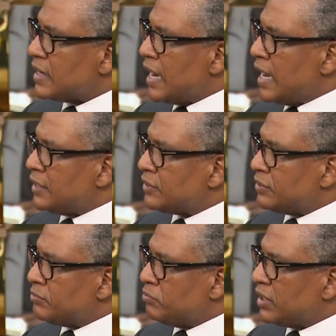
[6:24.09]
And,
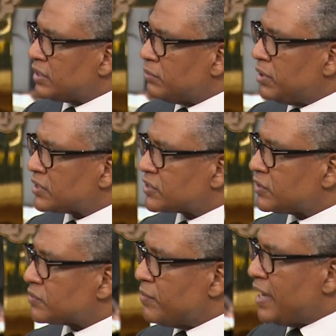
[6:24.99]
but, but
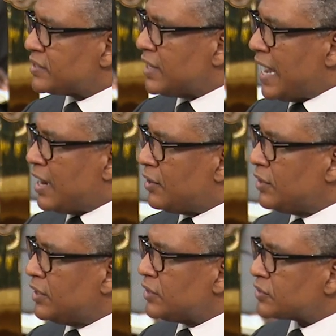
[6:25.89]
it's amazing how
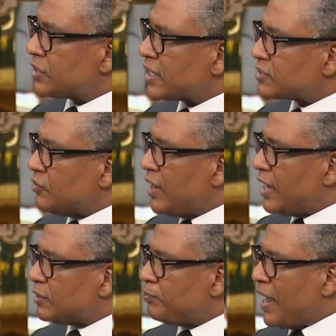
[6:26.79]
sex don't
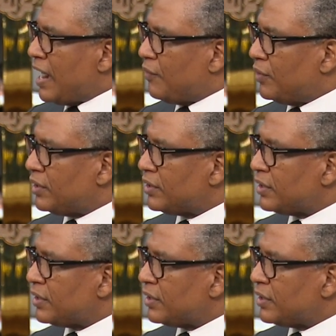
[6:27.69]
have the power